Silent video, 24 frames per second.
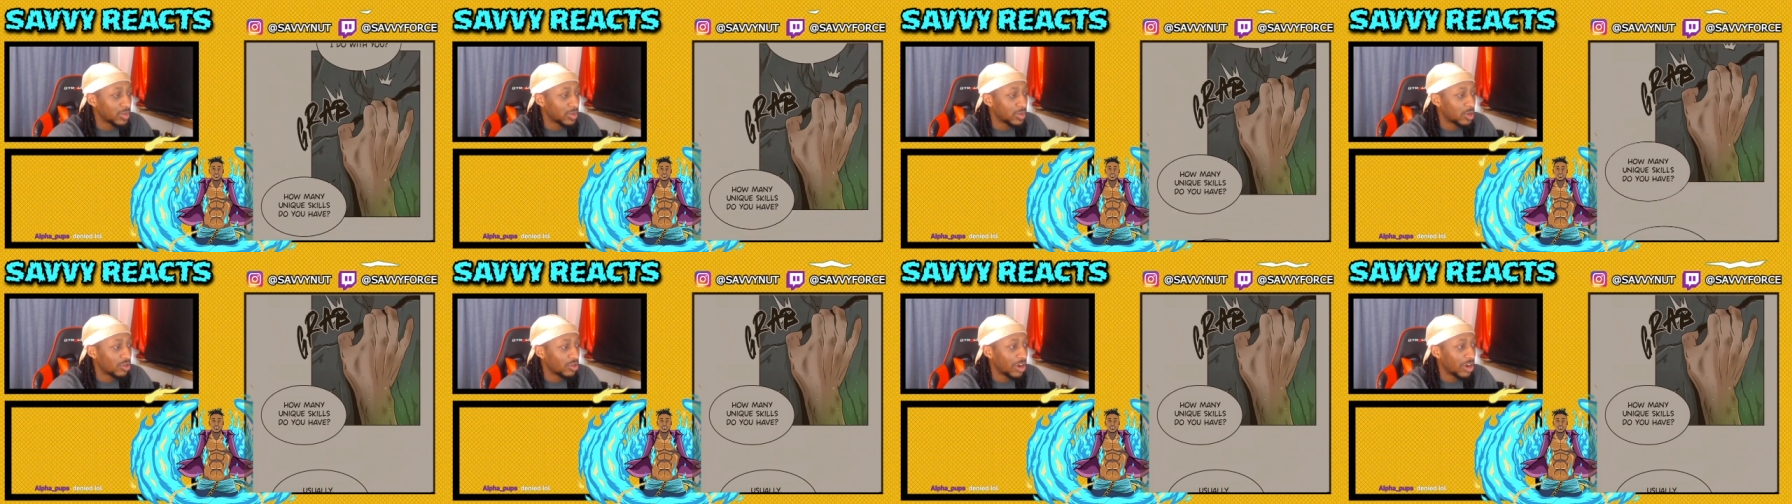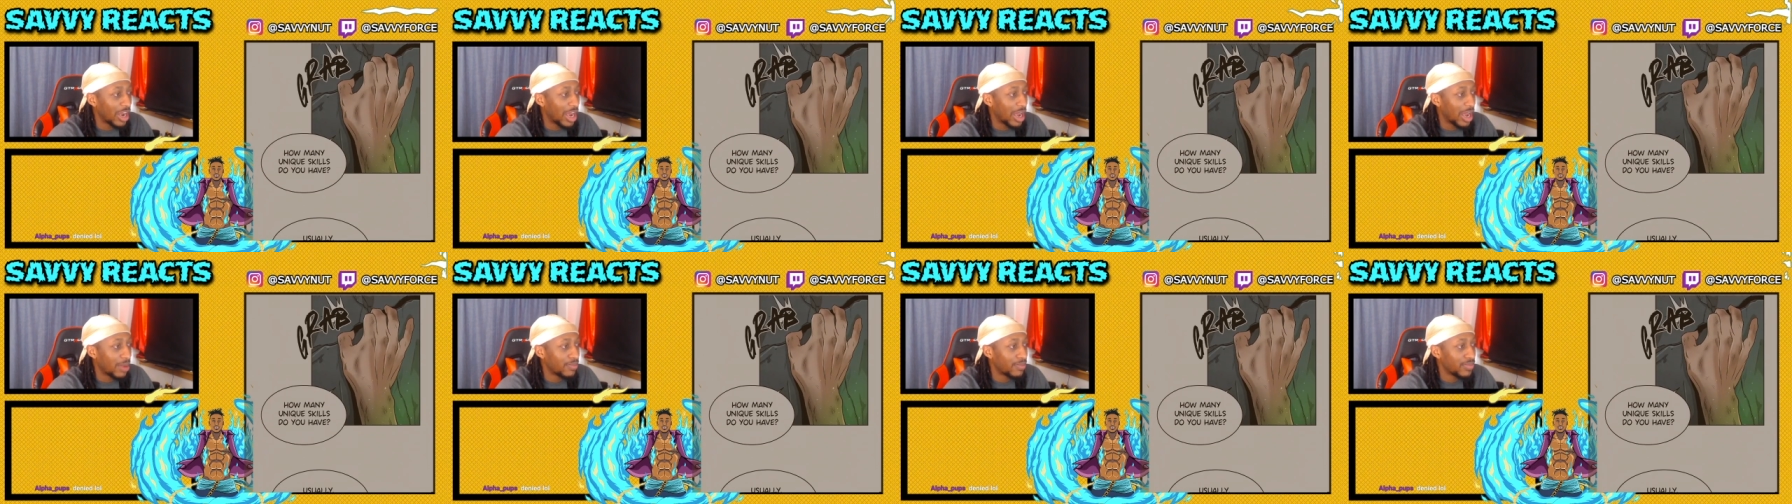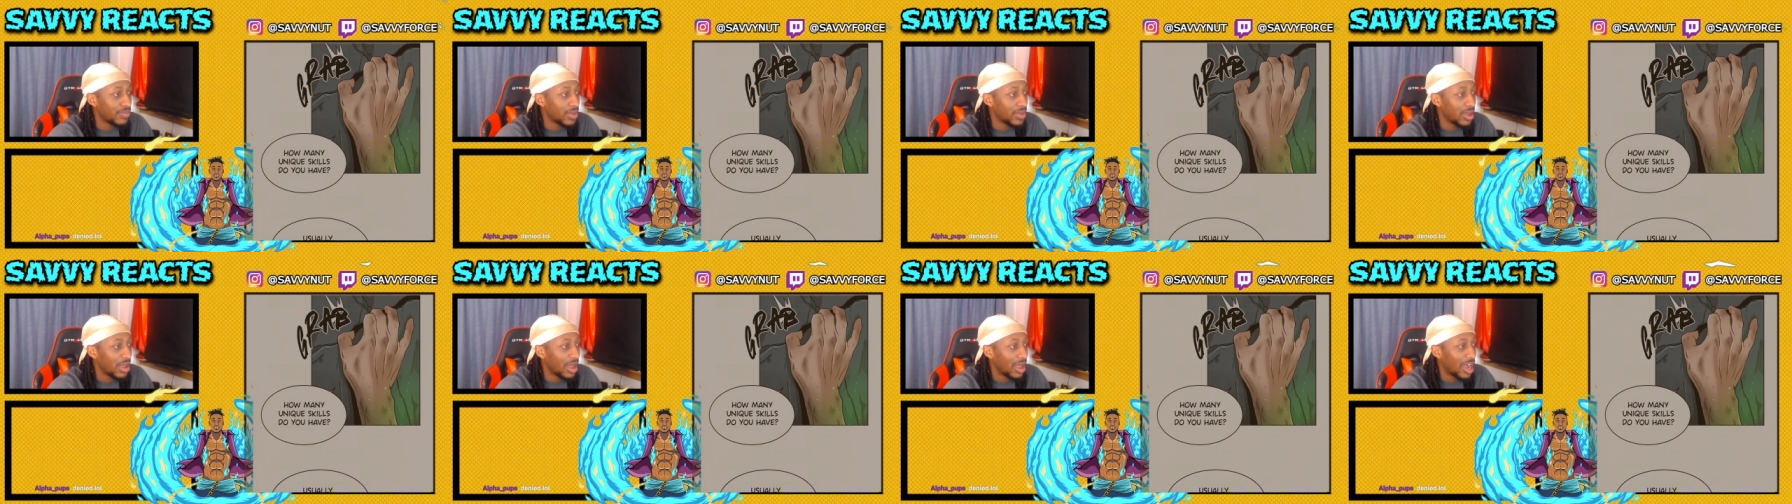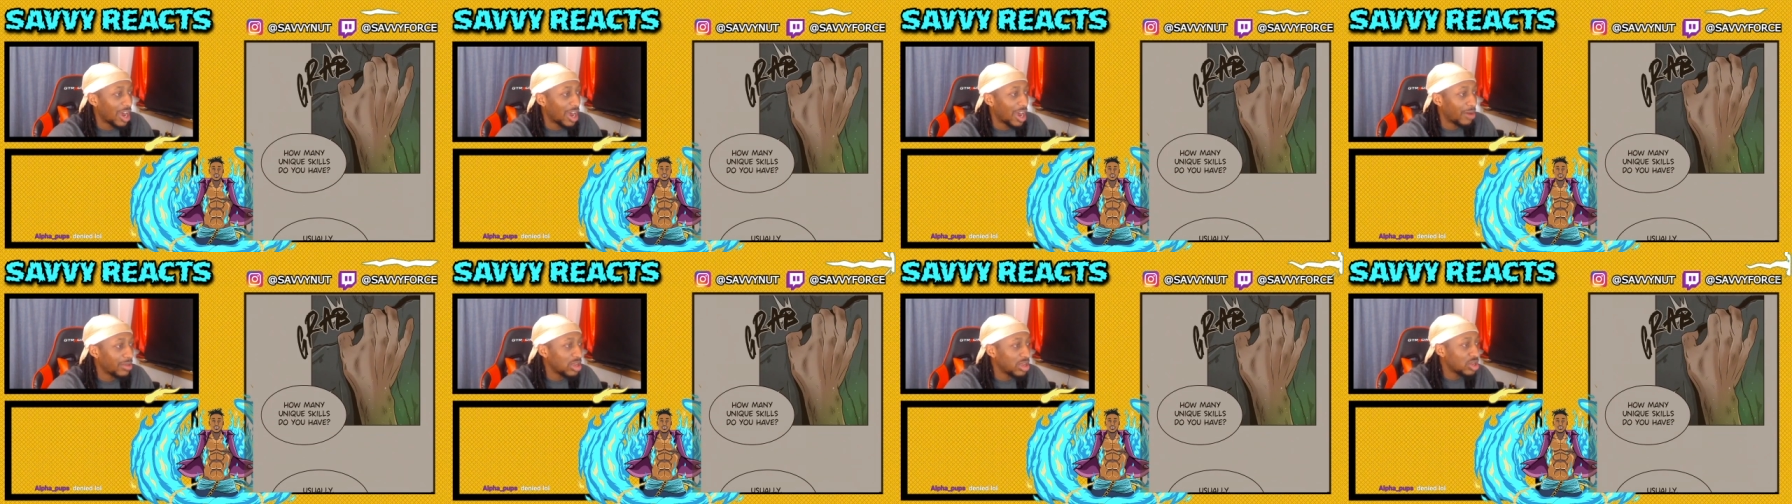Grab.
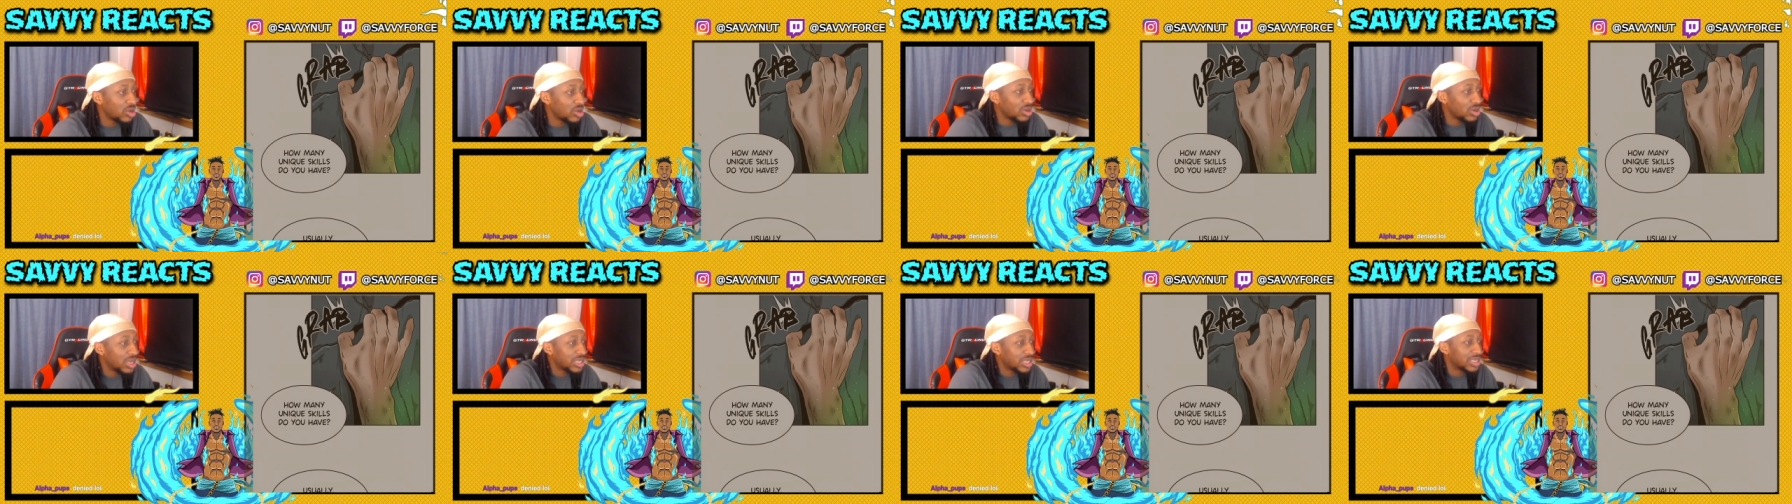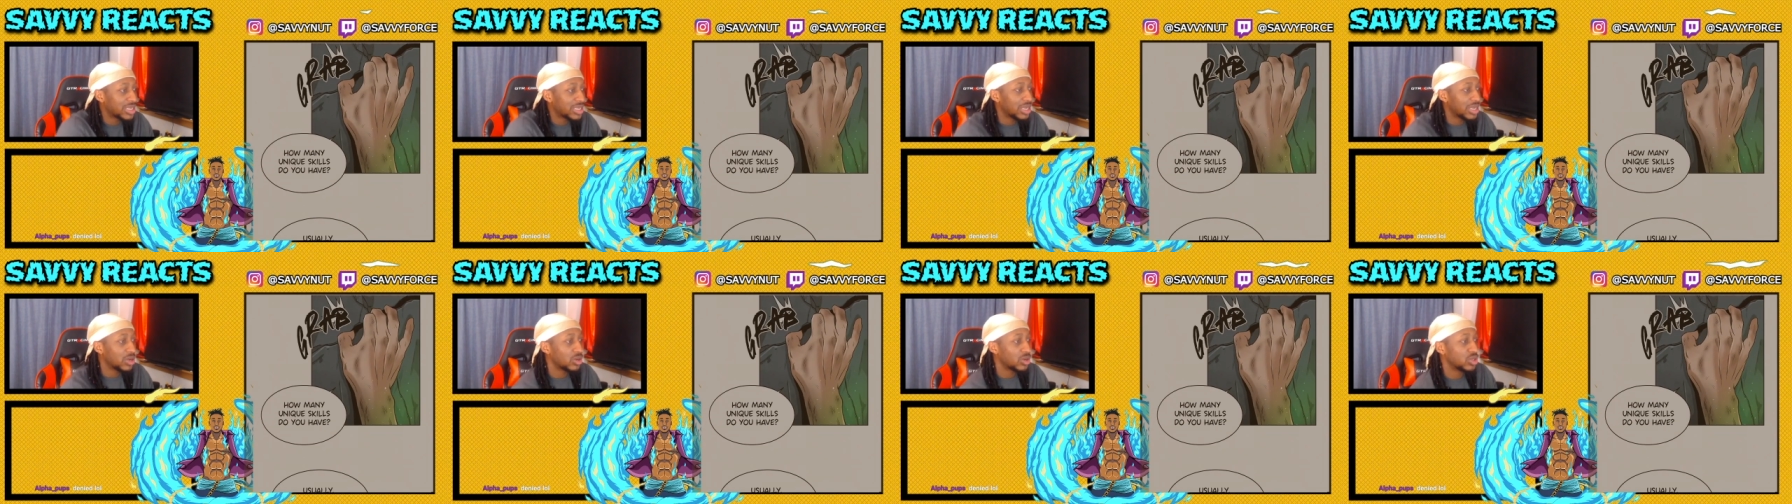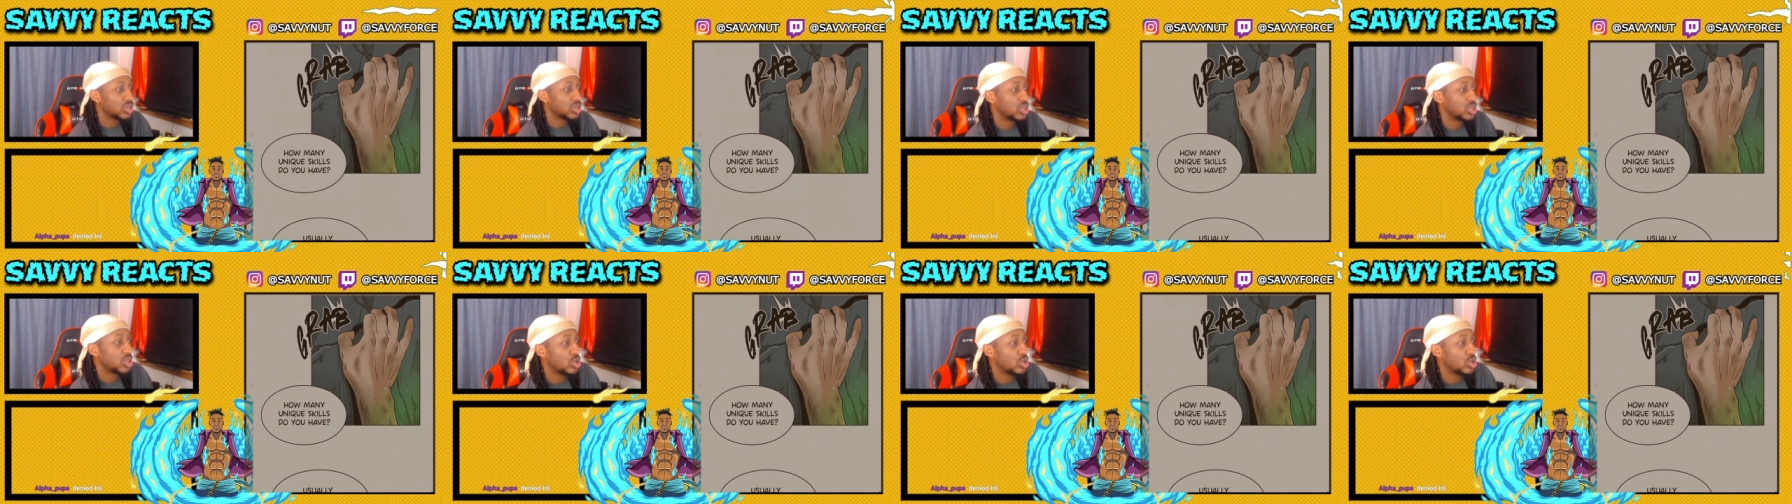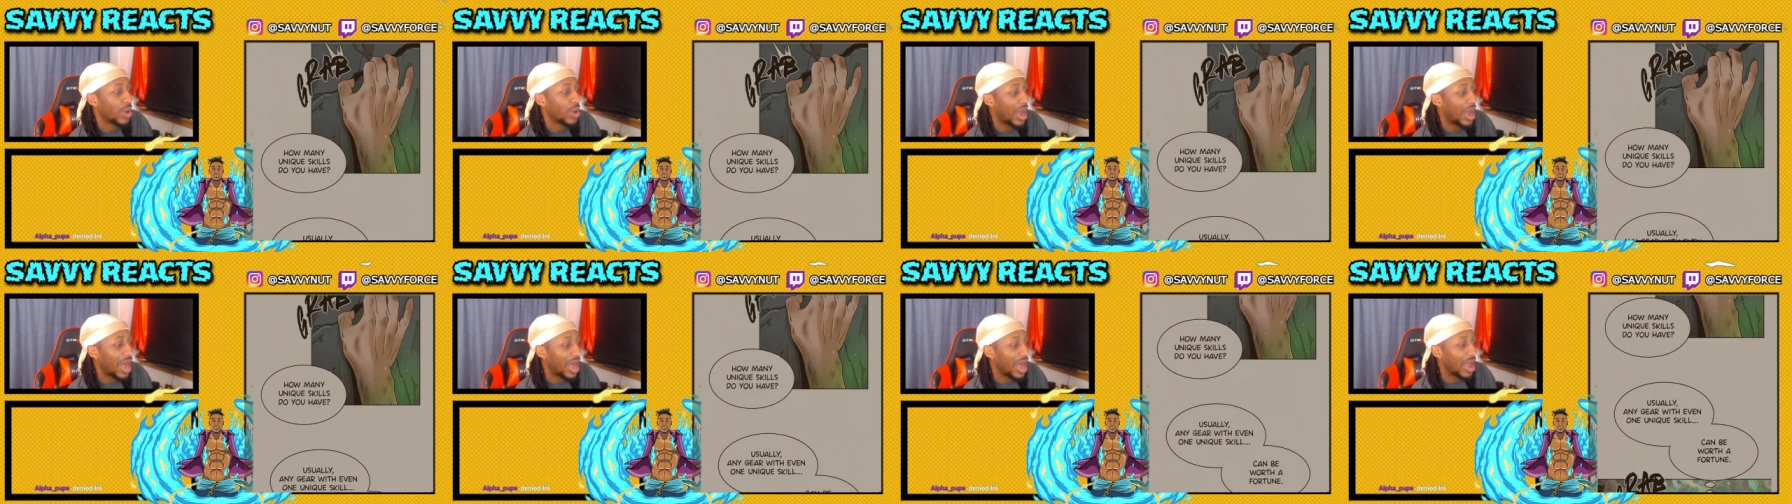How many unique skills do
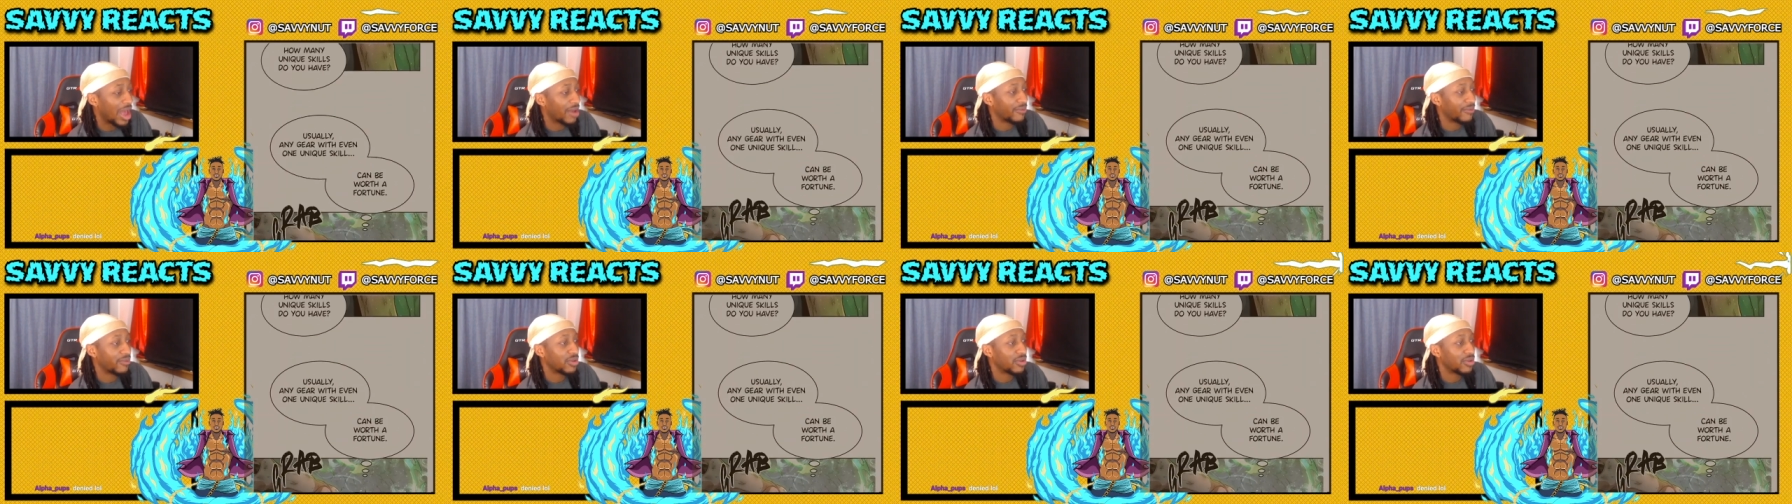you have?